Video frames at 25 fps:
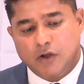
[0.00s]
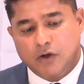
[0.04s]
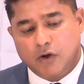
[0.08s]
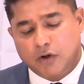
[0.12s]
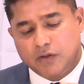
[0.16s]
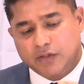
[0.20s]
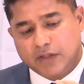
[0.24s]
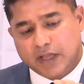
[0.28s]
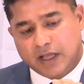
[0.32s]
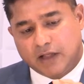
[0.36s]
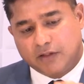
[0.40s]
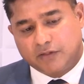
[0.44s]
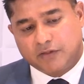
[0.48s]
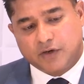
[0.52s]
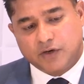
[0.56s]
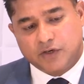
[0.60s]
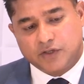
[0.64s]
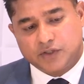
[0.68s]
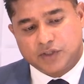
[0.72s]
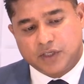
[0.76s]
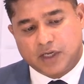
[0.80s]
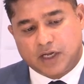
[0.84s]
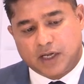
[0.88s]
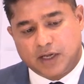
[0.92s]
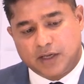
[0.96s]
On the healthcare
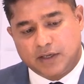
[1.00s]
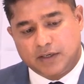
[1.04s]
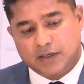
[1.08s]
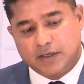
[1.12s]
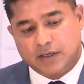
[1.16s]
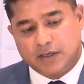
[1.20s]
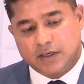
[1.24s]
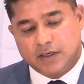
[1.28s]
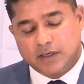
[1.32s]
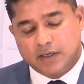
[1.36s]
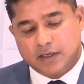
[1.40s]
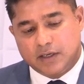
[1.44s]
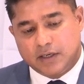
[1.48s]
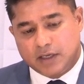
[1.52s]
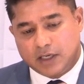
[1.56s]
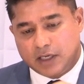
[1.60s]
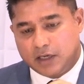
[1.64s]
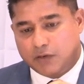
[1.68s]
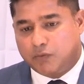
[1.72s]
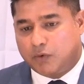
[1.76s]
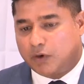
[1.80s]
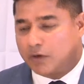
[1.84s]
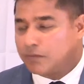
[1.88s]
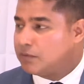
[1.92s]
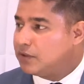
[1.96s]
side, he
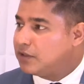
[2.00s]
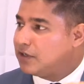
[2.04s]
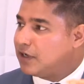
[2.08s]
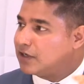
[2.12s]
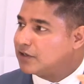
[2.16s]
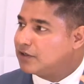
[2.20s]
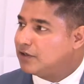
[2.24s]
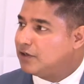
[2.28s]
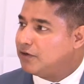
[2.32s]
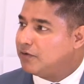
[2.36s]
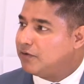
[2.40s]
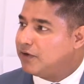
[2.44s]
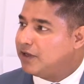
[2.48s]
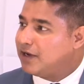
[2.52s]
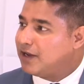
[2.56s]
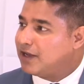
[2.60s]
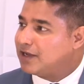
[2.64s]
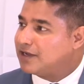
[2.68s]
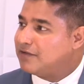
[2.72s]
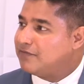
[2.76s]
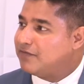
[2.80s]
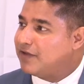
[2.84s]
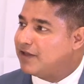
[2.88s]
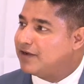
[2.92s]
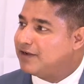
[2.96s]
worked with Dr. Lorraine
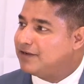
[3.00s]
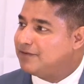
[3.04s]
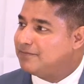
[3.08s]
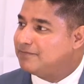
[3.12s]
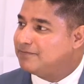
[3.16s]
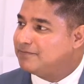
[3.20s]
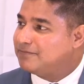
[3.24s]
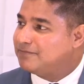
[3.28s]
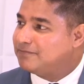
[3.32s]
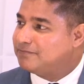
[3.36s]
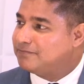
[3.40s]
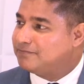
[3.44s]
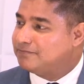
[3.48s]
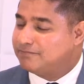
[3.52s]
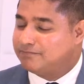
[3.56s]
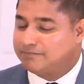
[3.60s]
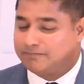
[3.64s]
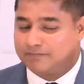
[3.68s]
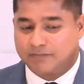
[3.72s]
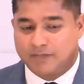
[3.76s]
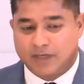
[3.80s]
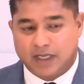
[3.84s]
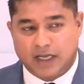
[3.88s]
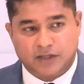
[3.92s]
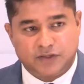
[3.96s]
Iacovetti
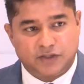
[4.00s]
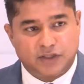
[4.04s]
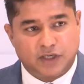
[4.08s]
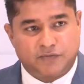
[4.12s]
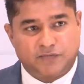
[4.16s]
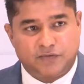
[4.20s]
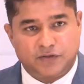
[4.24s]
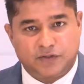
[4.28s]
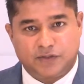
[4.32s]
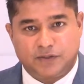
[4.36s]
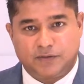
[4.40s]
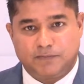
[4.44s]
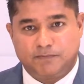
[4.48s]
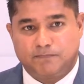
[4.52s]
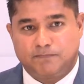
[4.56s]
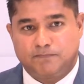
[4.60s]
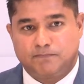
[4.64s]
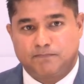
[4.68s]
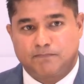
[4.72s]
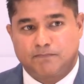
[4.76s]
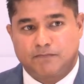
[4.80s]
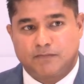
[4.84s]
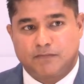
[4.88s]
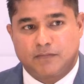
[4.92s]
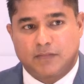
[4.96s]
at Jefferson
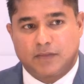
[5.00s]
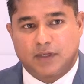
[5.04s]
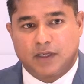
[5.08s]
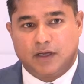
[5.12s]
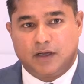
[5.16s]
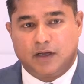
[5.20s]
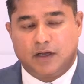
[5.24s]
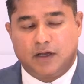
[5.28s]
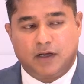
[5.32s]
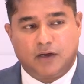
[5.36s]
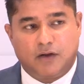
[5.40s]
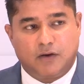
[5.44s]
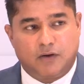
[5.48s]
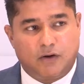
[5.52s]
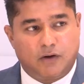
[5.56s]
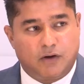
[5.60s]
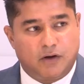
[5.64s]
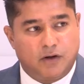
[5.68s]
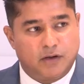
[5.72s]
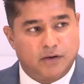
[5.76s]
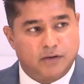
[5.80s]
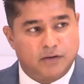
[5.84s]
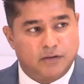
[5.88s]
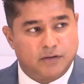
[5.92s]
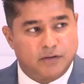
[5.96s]

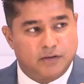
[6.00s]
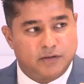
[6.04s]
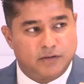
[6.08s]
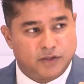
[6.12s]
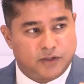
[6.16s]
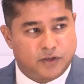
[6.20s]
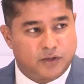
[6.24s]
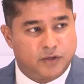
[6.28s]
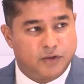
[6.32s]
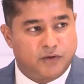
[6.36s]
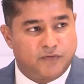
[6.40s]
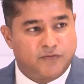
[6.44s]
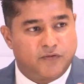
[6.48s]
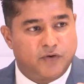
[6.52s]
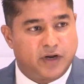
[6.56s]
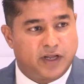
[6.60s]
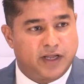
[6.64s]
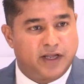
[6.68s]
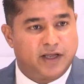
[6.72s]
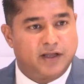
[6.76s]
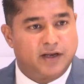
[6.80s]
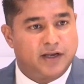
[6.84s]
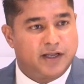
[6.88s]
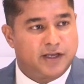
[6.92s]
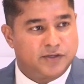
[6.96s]
on the cure for
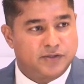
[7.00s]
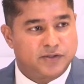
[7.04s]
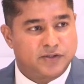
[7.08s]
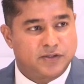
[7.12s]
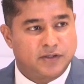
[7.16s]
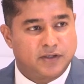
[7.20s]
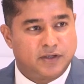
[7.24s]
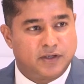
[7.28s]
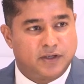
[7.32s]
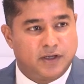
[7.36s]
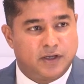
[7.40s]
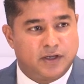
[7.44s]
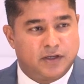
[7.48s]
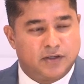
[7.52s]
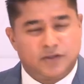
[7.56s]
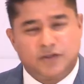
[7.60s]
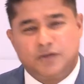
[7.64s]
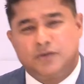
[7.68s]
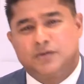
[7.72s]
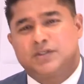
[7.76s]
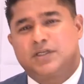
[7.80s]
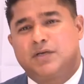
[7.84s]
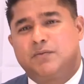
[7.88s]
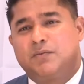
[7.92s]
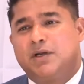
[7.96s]
ALS.
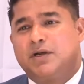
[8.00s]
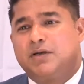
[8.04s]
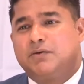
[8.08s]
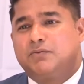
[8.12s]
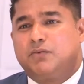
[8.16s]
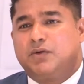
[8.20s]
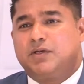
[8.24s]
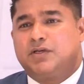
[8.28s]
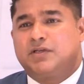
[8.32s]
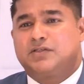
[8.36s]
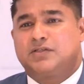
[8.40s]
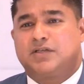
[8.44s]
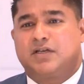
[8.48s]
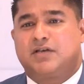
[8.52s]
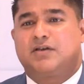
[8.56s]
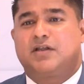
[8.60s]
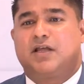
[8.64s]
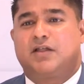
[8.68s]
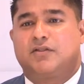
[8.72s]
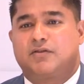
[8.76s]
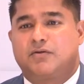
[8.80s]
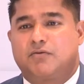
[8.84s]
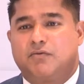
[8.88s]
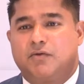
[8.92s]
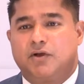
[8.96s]
You will say, what does a
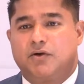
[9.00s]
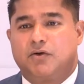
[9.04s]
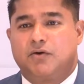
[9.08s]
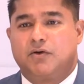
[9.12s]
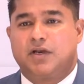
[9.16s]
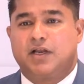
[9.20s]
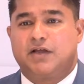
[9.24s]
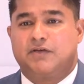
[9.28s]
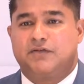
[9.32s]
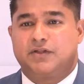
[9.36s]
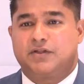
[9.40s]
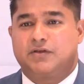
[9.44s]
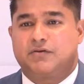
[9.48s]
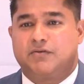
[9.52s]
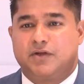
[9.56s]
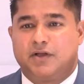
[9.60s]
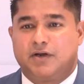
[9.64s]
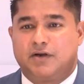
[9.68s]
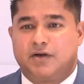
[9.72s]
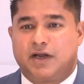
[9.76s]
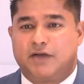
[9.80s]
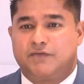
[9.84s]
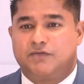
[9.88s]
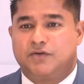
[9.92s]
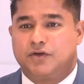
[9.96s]
10th grader or 11th
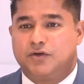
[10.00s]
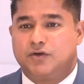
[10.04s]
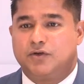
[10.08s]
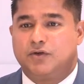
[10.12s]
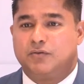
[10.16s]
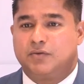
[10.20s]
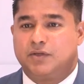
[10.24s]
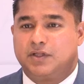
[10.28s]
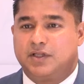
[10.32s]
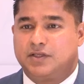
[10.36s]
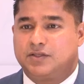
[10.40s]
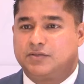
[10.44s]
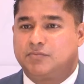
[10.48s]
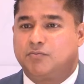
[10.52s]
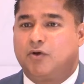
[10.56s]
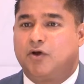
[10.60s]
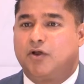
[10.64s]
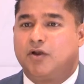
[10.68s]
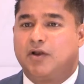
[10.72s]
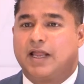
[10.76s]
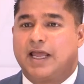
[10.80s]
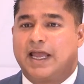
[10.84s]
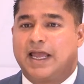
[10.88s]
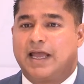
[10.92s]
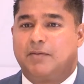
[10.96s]
grader have to do with a
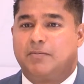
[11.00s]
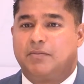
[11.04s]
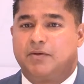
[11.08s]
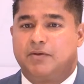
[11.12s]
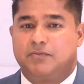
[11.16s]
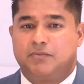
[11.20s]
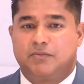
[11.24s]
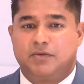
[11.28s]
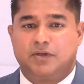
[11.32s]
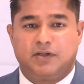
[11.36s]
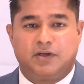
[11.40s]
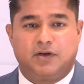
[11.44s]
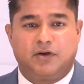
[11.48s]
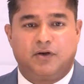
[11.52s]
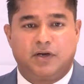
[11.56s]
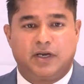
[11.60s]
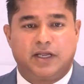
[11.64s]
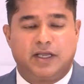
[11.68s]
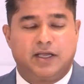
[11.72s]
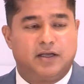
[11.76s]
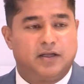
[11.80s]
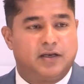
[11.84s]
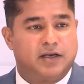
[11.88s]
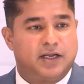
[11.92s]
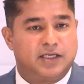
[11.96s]
small lab on
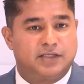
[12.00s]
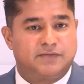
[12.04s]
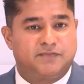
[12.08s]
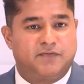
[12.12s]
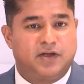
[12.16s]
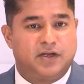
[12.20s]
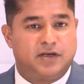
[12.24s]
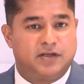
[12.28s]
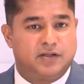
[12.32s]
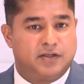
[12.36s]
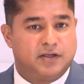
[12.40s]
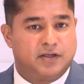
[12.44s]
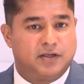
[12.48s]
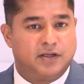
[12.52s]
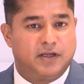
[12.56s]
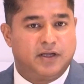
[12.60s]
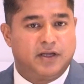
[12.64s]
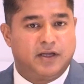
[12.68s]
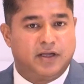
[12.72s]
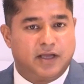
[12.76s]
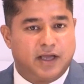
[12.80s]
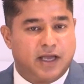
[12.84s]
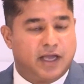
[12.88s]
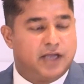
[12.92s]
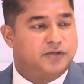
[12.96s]
ALS finding the
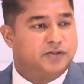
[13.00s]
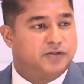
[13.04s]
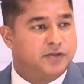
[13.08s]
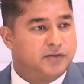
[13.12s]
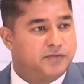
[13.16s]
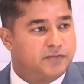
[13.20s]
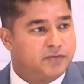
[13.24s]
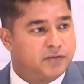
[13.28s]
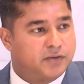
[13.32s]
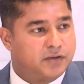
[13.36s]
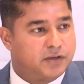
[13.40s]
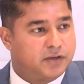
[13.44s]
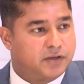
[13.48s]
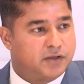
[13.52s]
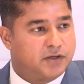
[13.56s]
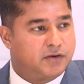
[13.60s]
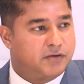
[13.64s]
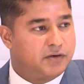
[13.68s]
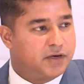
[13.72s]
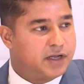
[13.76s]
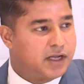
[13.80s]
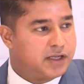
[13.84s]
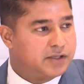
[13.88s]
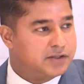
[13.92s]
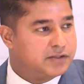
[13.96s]
edge of
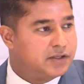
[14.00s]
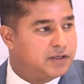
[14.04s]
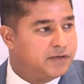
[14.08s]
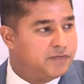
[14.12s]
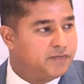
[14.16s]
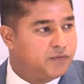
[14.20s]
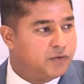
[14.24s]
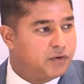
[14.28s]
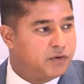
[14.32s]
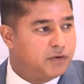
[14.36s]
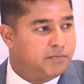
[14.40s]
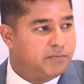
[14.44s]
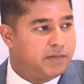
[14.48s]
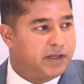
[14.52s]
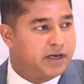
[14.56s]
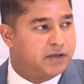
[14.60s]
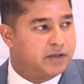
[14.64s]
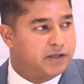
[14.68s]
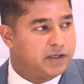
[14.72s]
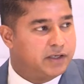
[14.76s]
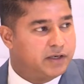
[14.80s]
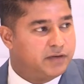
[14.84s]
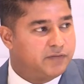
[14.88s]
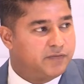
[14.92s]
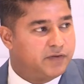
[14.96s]
curiosity for
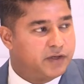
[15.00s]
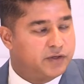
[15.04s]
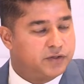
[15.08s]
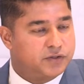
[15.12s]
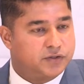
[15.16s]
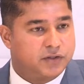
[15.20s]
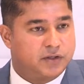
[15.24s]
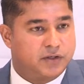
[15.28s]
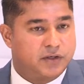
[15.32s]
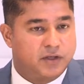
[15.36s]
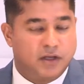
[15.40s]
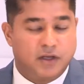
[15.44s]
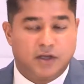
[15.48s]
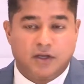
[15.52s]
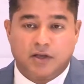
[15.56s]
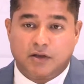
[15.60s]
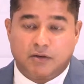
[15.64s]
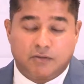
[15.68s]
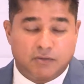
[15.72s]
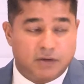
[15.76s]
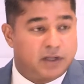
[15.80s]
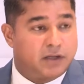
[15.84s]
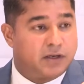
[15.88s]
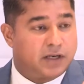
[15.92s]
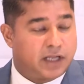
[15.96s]
medical innovation?
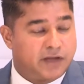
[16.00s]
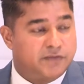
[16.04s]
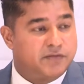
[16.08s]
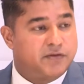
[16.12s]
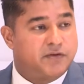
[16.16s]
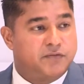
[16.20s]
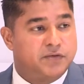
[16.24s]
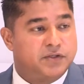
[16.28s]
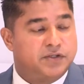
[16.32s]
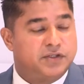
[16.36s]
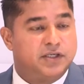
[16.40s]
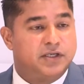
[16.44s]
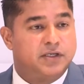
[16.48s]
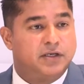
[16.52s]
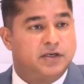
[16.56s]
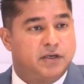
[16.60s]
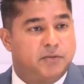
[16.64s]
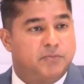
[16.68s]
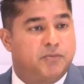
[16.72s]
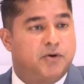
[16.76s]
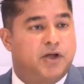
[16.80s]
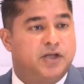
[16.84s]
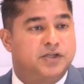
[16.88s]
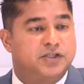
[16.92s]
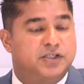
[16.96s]
Well, have you ever seen
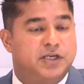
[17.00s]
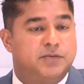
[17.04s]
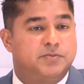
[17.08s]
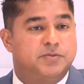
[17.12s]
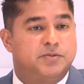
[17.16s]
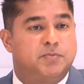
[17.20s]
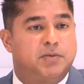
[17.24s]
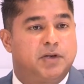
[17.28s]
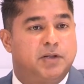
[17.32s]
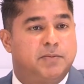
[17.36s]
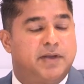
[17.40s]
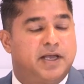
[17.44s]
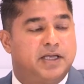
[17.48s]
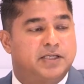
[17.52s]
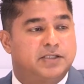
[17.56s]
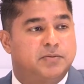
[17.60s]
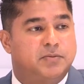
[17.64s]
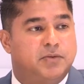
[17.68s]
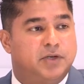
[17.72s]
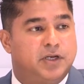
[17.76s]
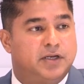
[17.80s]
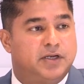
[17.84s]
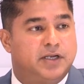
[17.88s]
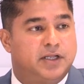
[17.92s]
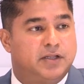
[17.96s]
LeBron James play
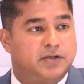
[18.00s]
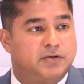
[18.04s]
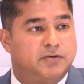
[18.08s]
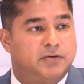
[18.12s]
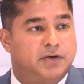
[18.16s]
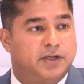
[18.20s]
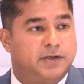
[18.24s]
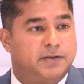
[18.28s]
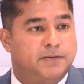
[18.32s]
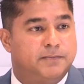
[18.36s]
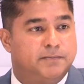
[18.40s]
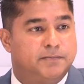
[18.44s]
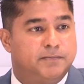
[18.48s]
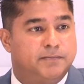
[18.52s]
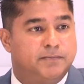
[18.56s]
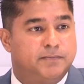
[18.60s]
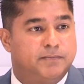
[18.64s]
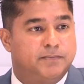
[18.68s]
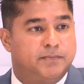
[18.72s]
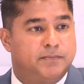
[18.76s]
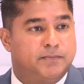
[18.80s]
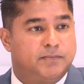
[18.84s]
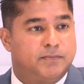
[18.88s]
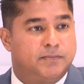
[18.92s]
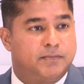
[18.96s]
basketball at 10th grade?
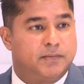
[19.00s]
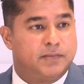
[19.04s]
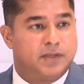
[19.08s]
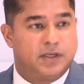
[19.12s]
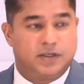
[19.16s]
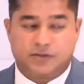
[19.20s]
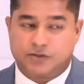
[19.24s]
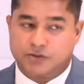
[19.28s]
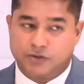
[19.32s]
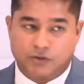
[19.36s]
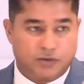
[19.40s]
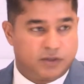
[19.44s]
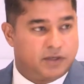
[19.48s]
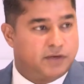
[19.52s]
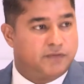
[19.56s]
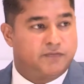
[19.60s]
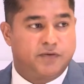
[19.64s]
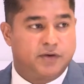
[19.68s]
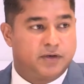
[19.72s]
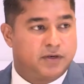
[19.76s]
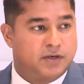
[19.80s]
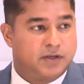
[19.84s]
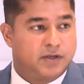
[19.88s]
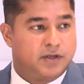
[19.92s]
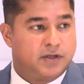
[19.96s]
It's no
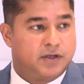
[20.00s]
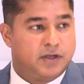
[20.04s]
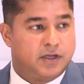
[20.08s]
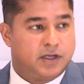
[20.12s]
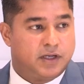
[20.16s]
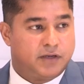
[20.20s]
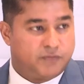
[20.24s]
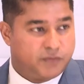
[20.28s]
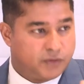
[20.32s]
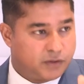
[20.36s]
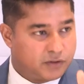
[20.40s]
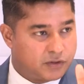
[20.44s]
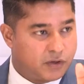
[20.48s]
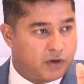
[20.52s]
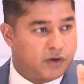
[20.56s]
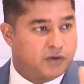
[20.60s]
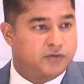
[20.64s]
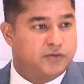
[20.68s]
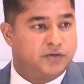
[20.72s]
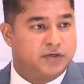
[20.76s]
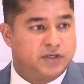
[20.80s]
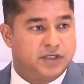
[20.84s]
different. If you talk to